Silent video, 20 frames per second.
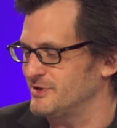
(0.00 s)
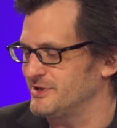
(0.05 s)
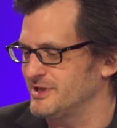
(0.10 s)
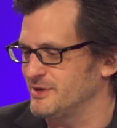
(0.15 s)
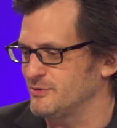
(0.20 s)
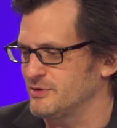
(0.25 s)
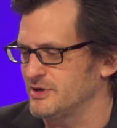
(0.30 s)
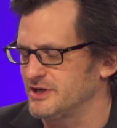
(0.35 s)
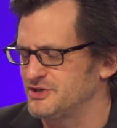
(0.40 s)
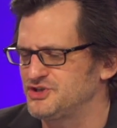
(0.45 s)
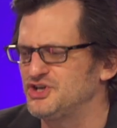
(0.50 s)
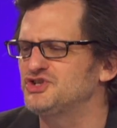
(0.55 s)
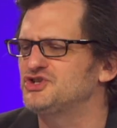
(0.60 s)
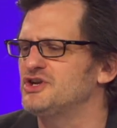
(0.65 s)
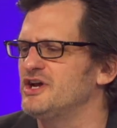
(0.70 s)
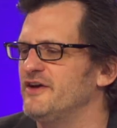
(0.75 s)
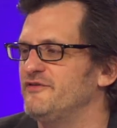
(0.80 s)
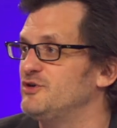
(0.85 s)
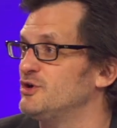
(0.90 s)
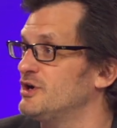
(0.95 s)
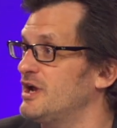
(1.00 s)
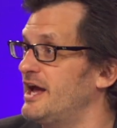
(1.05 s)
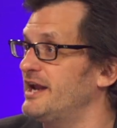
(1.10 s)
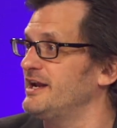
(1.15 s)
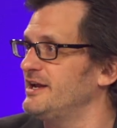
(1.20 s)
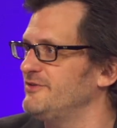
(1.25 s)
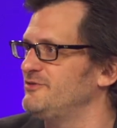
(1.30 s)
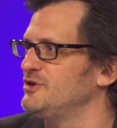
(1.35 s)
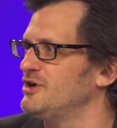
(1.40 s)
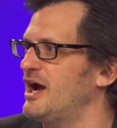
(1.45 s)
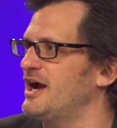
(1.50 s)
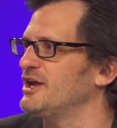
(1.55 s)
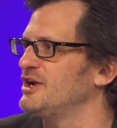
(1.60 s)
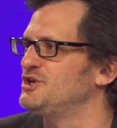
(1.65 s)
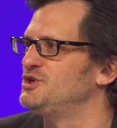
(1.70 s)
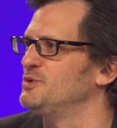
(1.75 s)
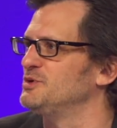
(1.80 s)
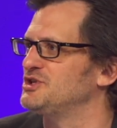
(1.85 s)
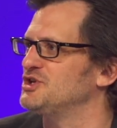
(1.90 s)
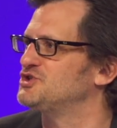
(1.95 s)
And they were like, just if you're not going to
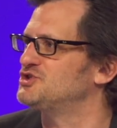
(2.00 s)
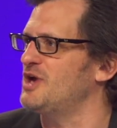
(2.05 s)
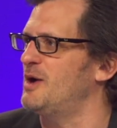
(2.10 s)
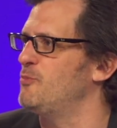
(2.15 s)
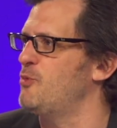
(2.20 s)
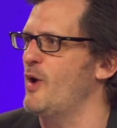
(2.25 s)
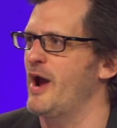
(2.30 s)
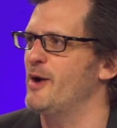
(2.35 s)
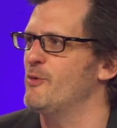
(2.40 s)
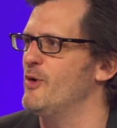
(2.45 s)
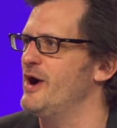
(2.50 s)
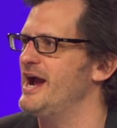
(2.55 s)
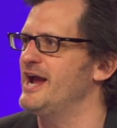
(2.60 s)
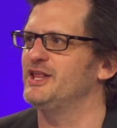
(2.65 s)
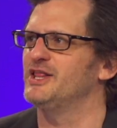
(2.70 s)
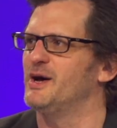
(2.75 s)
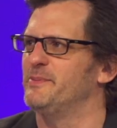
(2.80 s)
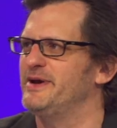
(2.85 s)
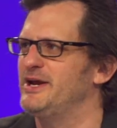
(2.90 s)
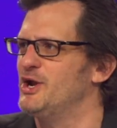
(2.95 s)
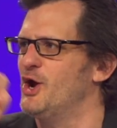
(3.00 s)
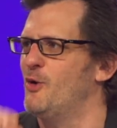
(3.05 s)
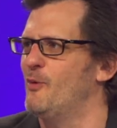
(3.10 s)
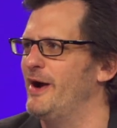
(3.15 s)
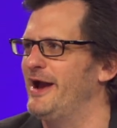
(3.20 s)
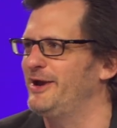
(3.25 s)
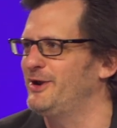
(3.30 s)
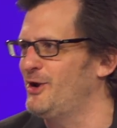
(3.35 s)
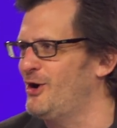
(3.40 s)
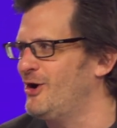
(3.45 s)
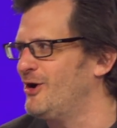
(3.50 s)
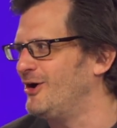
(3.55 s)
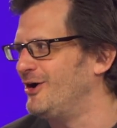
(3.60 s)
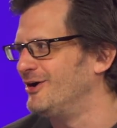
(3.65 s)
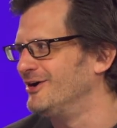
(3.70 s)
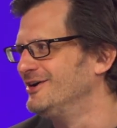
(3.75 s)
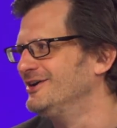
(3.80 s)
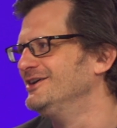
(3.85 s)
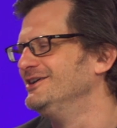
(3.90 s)
do it the Subway way, there'll be no way at all.